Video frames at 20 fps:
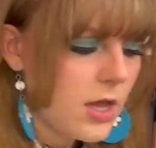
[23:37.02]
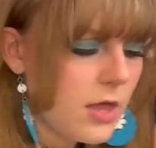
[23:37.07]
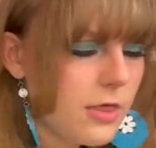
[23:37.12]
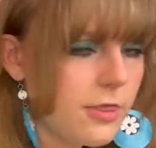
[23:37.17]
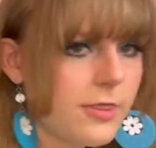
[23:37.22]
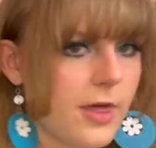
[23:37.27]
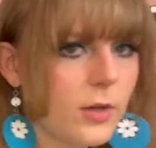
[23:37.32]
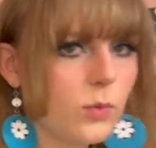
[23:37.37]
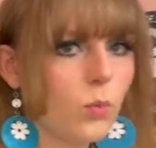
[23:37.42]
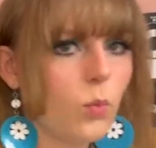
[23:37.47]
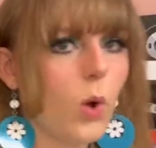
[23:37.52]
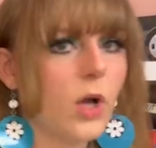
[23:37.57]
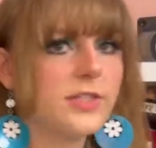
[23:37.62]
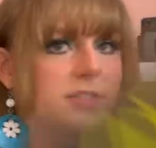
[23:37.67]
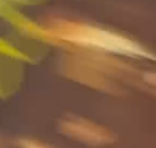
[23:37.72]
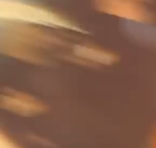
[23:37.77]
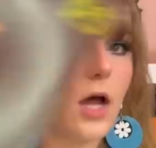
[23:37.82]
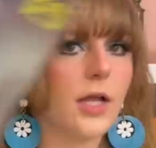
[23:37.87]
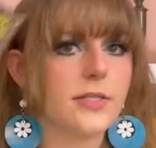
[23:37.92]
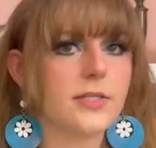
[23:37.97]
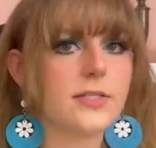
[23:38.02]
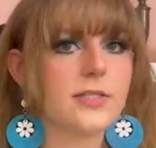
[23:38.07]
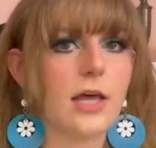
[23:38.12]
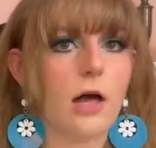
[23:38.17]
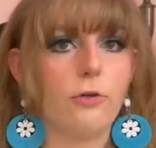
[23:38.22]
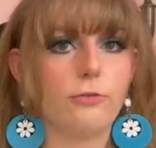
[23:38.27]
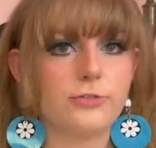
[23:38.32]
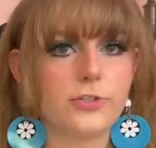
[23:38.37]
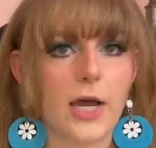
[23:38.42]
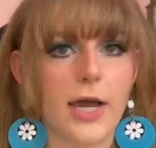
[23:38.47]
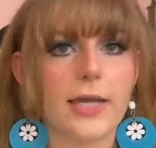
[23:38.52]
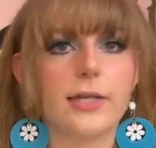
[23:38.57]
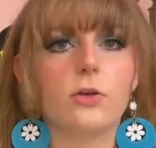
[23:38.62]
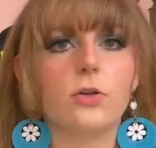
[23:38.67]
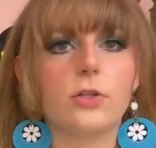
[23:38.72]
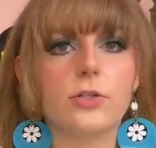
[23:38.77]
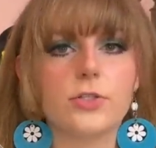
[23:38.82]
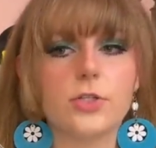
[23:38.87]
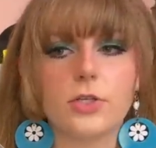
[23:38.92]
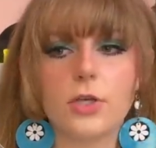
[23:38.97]
than what's on
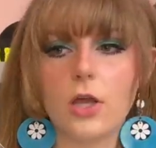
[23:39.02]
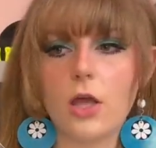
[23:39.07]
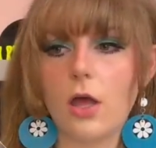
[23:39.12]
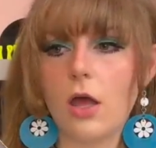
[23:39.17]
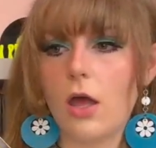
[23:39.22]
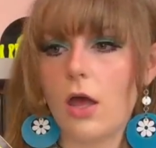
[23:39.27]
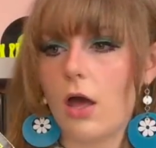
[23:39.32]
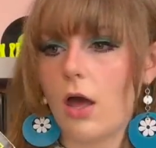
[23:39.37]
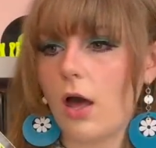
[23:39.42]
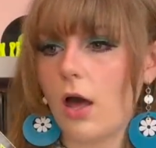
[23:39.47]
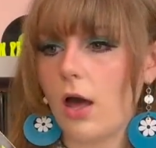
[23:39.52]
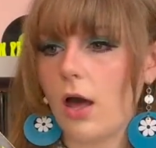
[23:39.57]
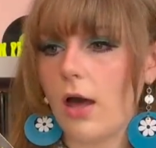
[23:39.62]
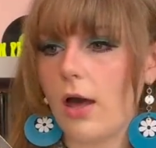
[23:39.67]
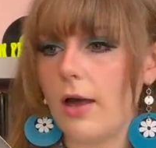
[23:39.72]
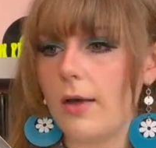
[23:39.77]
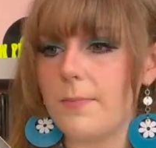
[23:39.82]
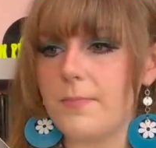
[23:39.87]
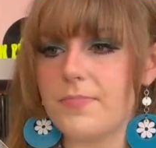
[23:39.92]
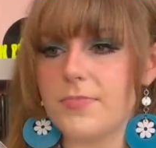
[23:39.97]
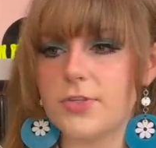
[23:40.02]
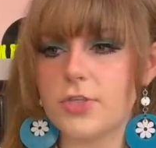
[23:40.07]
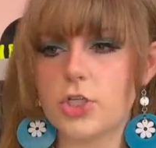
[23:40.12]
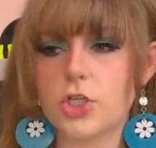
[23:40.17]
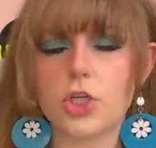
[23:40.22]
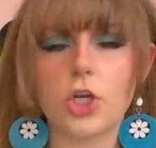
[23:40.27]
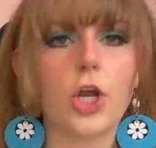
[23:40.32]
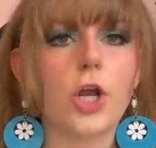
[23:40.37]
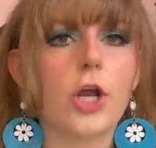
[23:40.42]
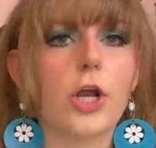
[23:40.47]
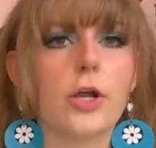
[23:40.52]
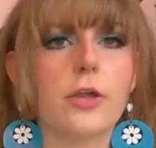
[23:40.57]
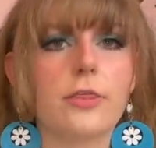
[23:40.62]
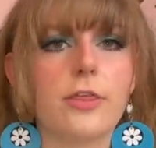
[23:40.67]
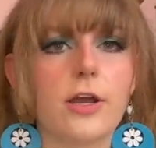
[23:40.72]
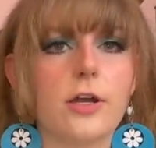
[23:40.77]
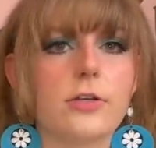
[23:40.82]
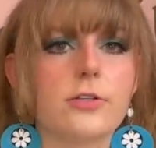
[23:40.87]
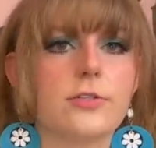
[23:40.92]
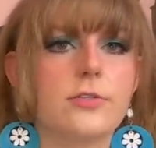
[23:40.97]
self-titled. Sure,
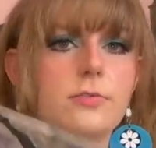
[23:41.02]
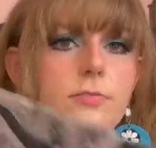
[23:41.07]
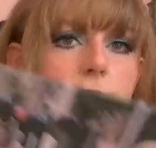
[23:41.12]
there's